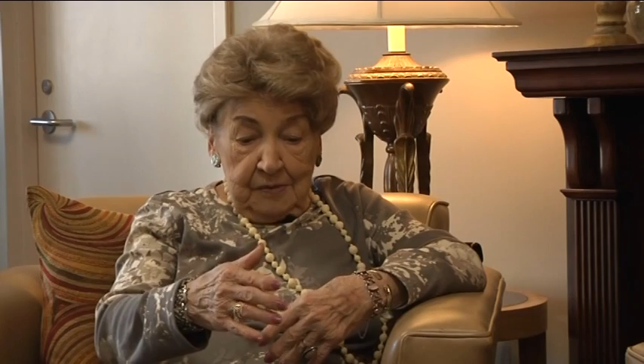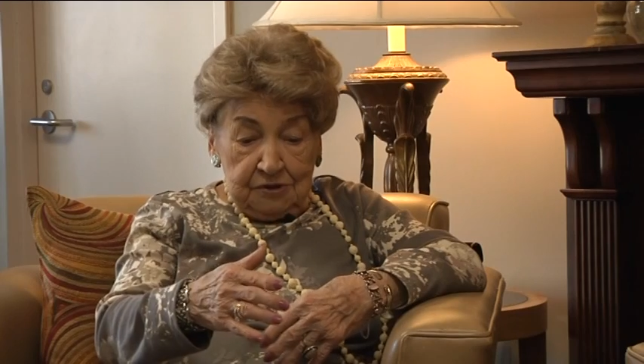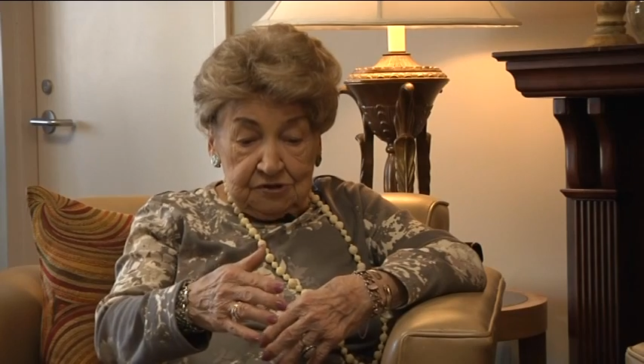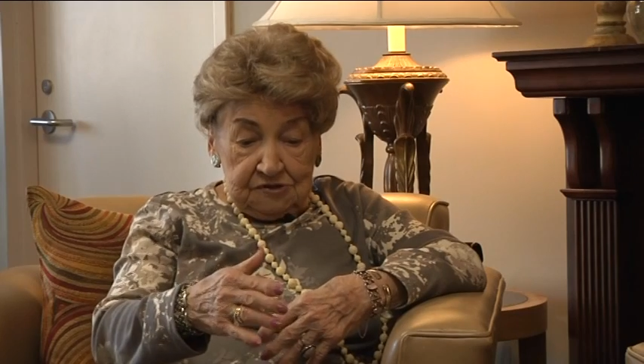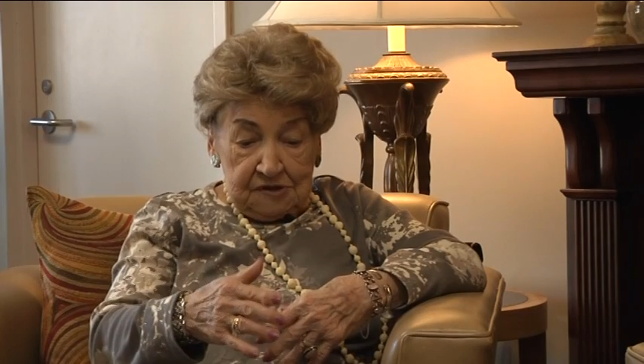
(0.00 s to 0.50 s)

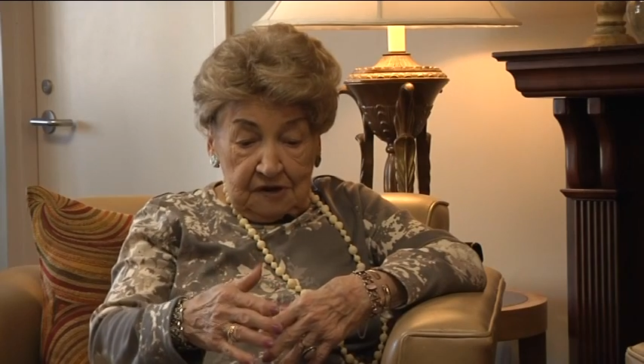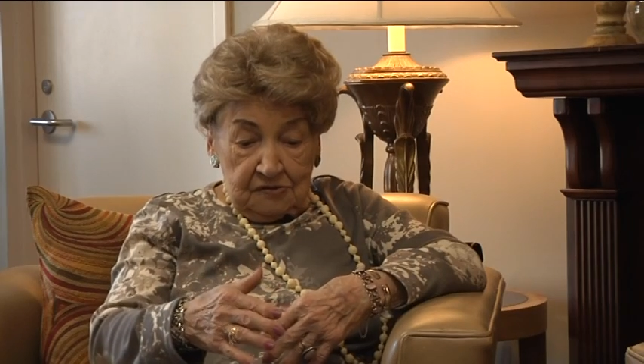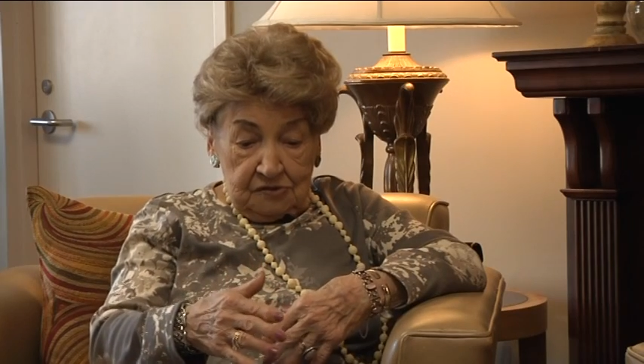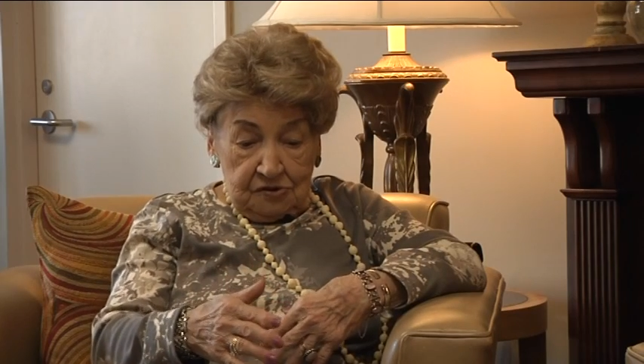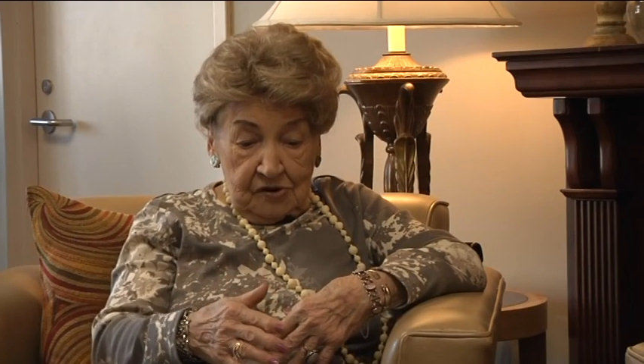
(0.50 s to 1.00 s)
much is that
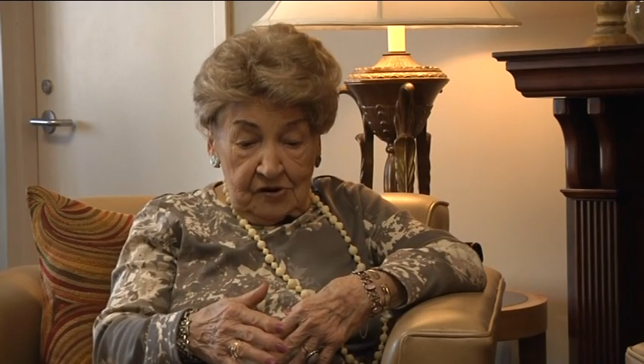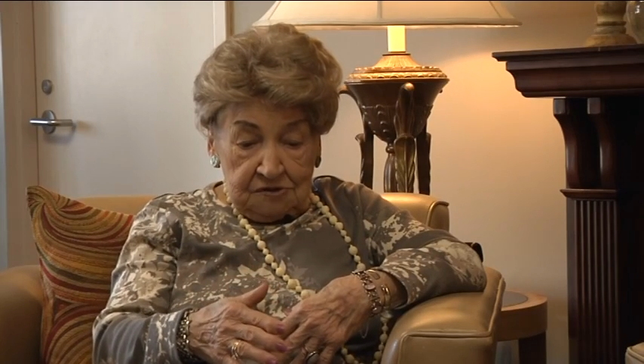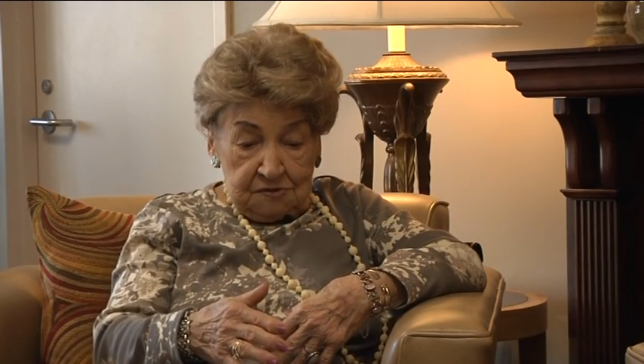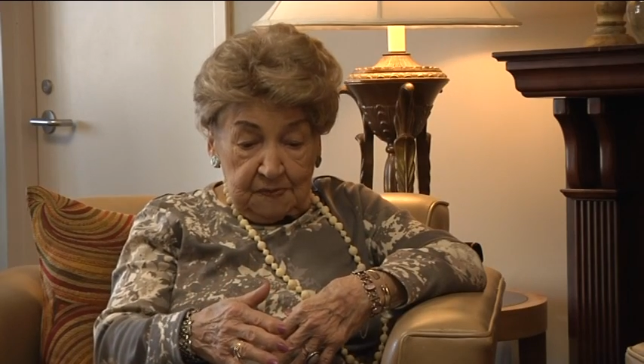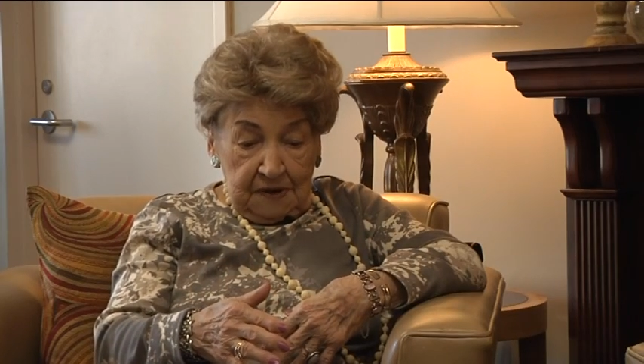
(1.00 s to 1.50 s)
going to
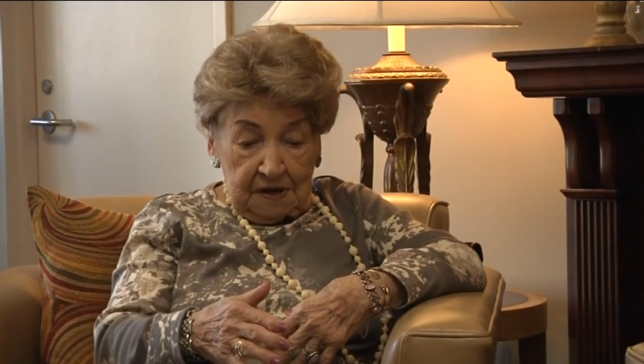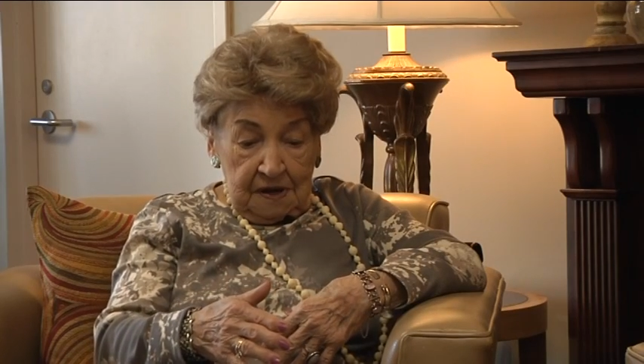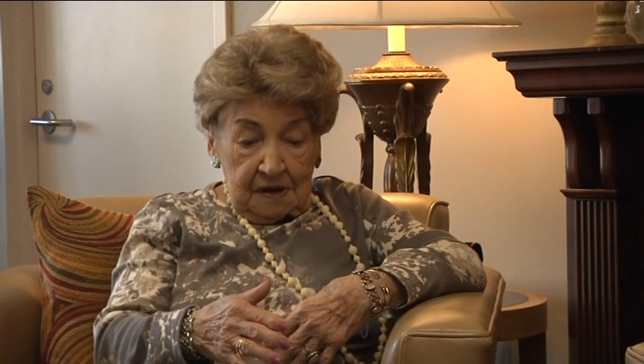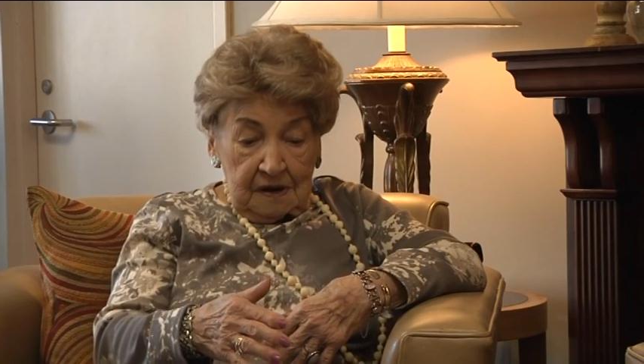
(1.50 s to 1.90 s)
cost me?